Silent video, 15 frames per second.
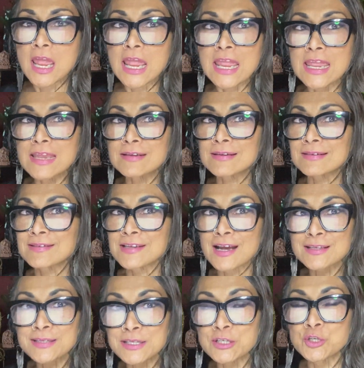It
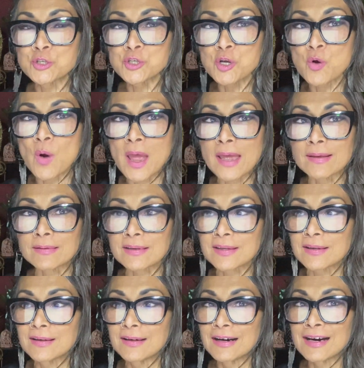doesn't do it
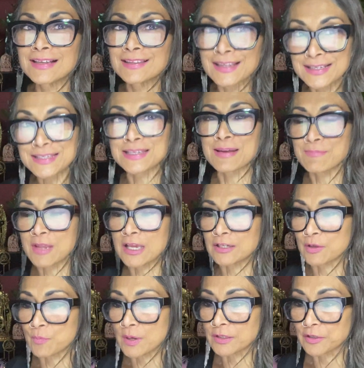unless I'm
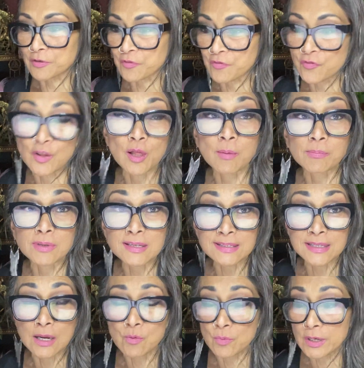getting ready to film. Is
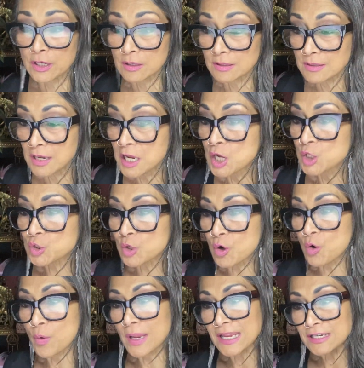that weird?
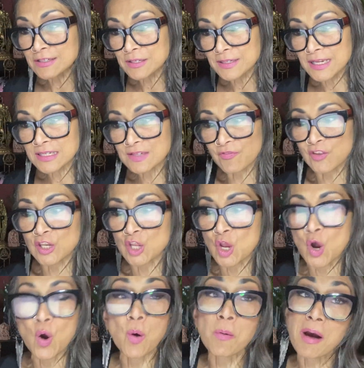So in today's
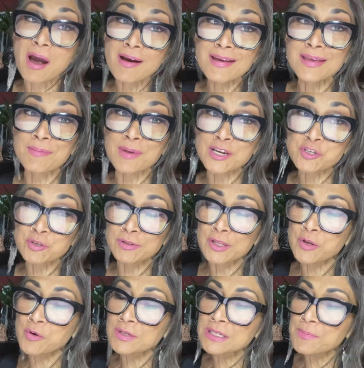video, I am actually
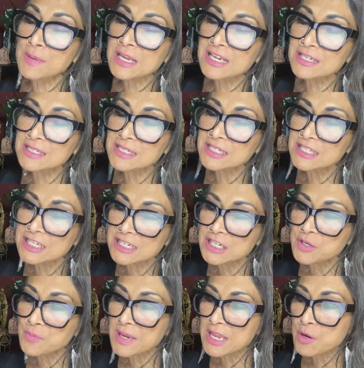going to be
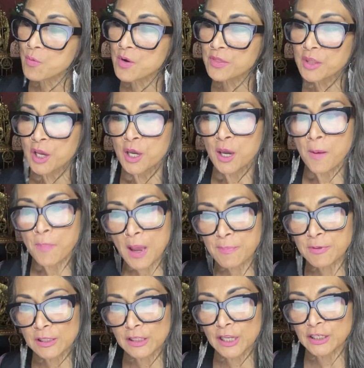continuing with
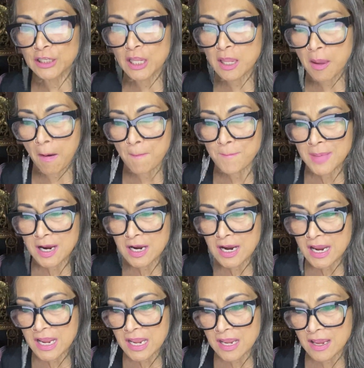populating
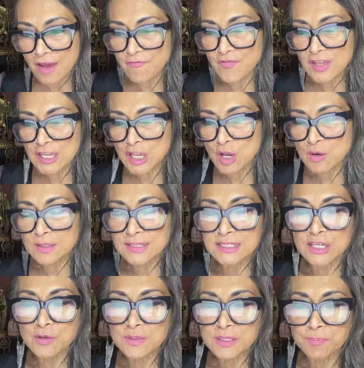my video
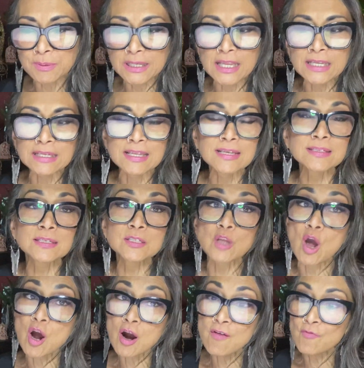series playlist
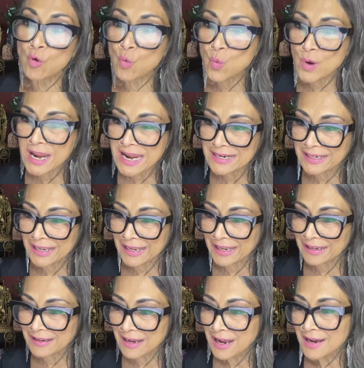of
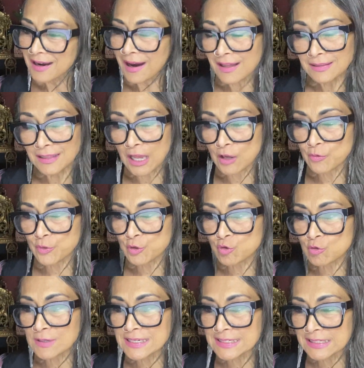reading aloud the
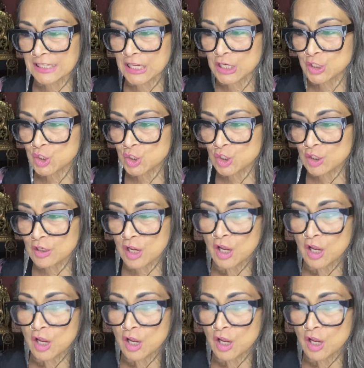translation,